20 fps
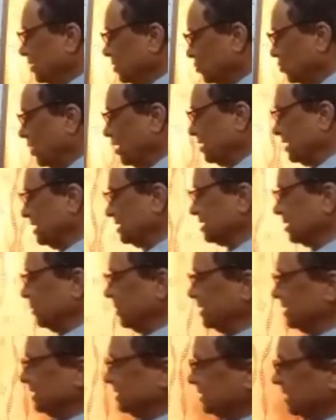two hundred
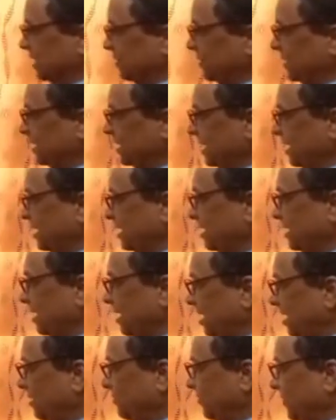seventy-seven, and
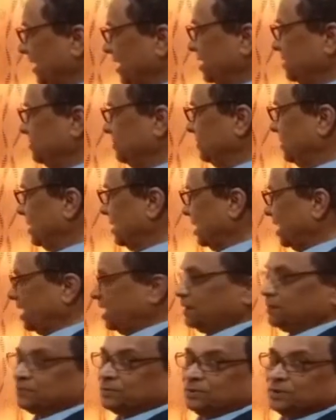half-life
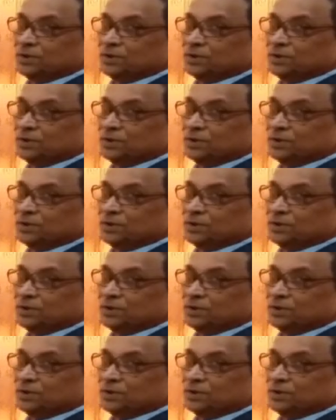of